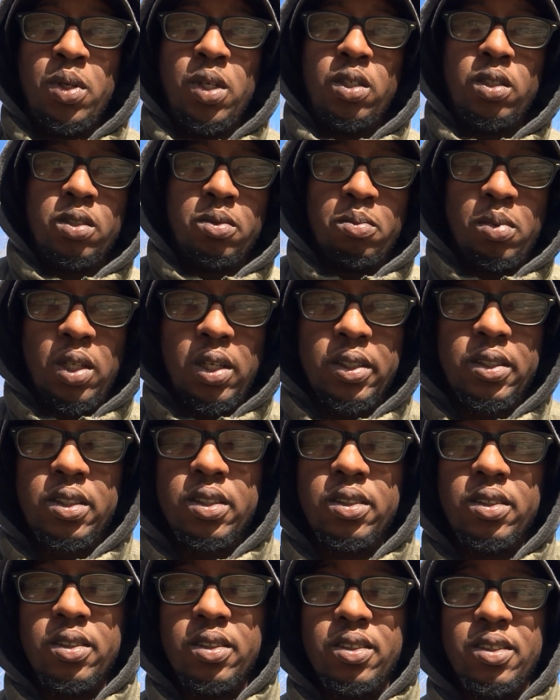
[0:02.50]
Peace and
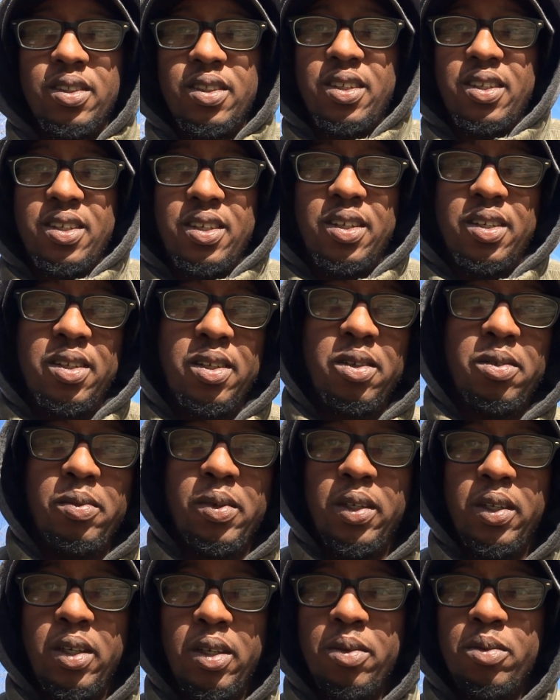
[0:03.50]
blessings.
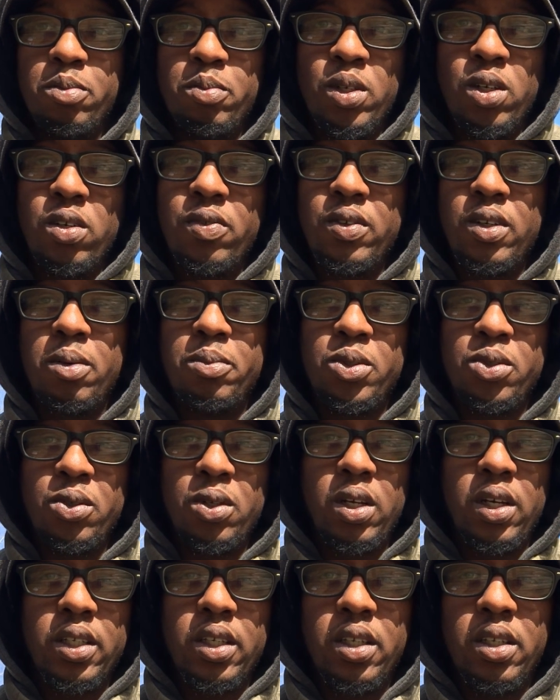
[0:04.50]
My name's Melvin
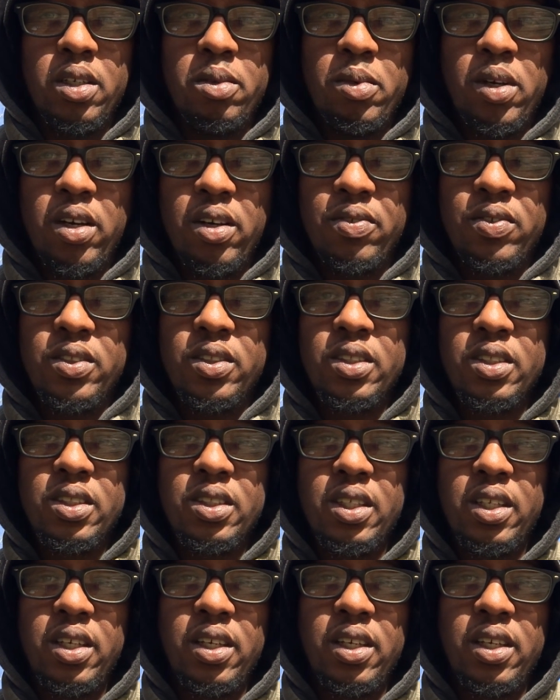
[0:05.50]
Abdul-Hakim Evans,